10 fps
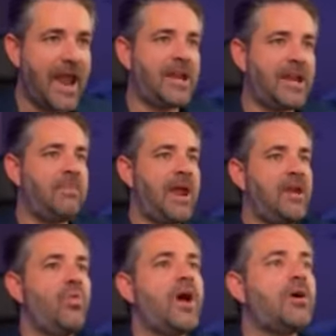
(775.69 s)
And it may
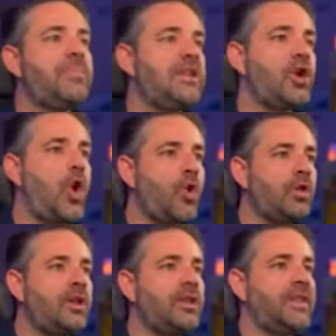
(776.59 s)
well be the
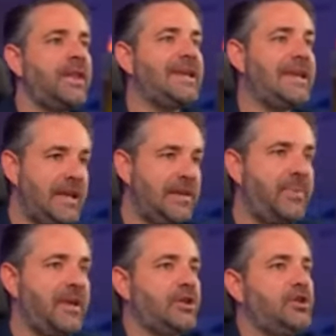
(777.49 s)
only thing
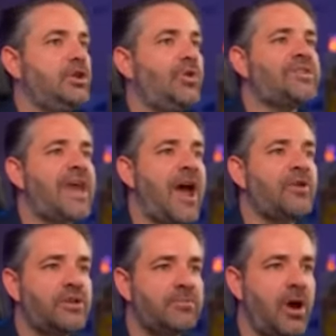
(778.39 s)
keeping the US
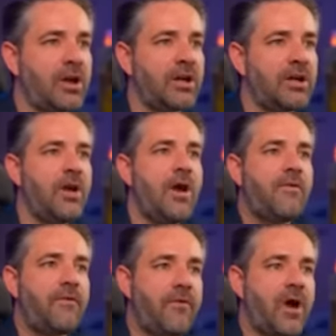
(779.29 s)
housing market
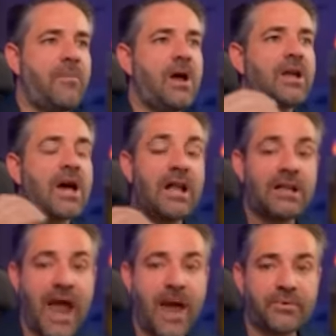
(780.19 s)
from
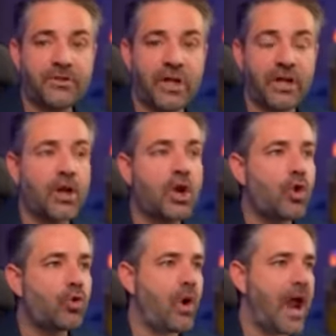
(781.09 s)
collapsing
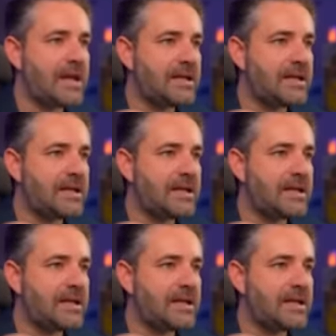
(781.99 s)
right